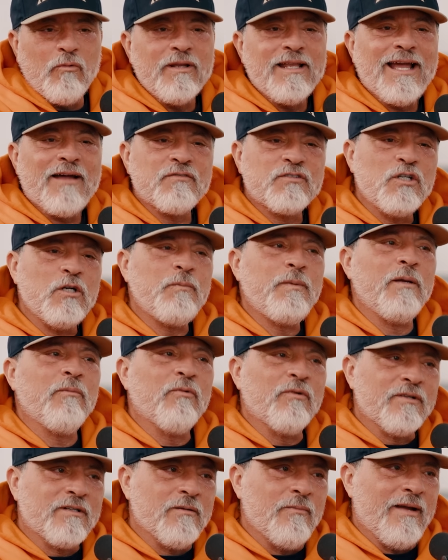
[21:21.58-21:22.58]
when you have two
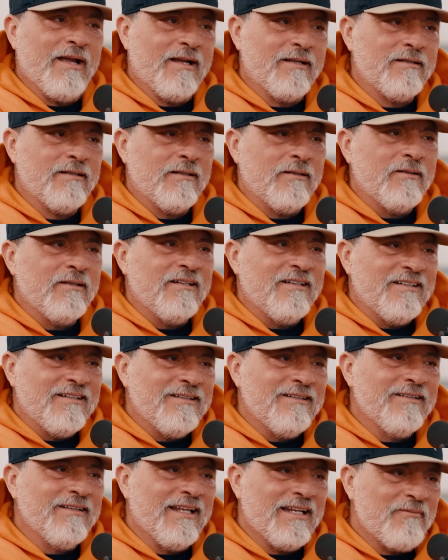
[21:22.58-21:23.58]
people with command,
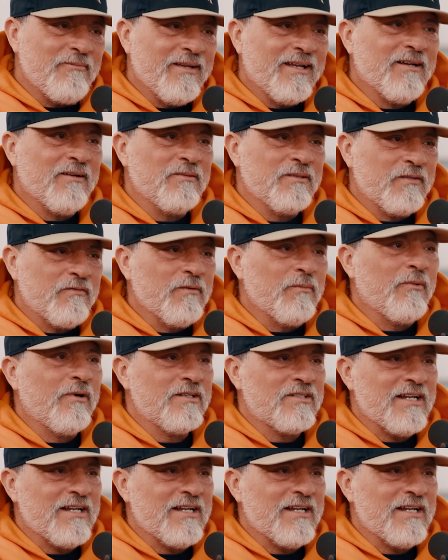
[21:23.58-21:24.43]
then it becomes even more